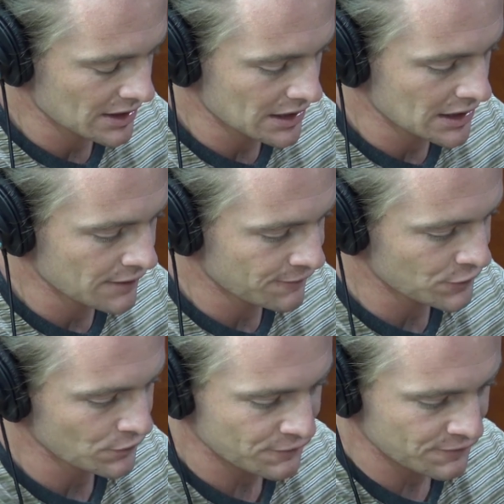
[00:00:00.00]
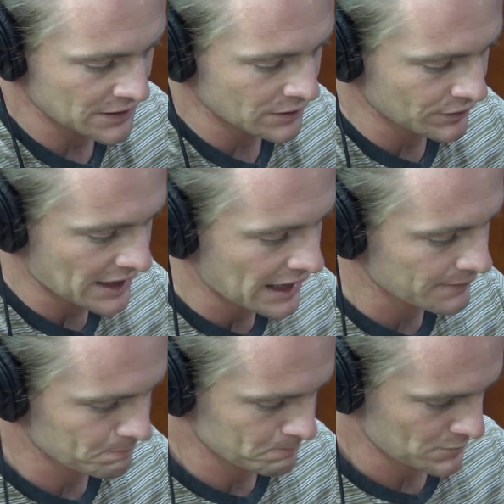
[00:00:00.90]
if you feel that
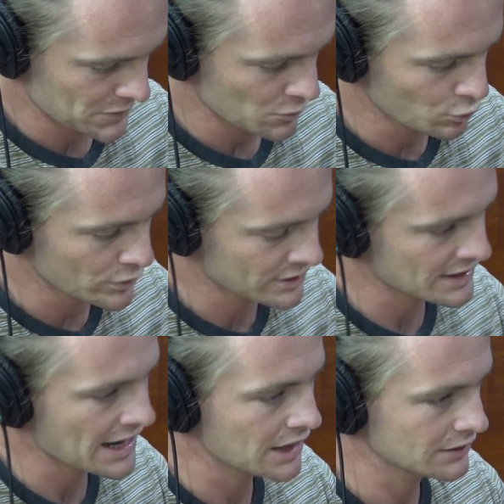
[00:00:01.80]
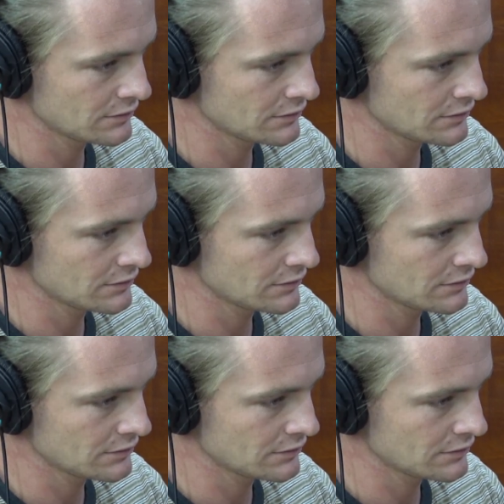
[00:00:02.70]
without